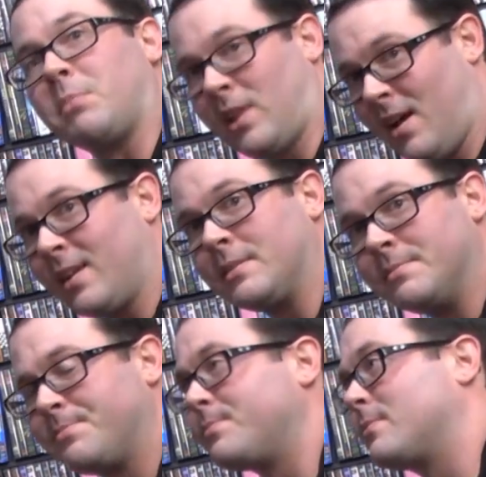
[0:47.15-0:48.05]
blood
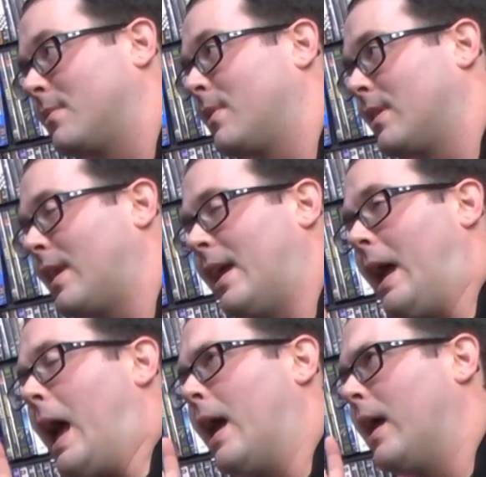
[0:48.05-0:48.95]

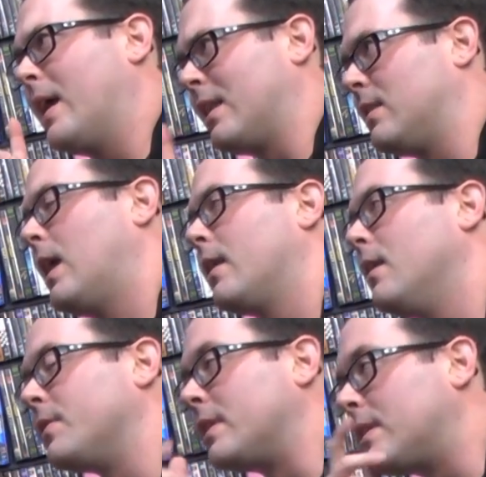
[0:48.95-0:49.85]
and a lot of it.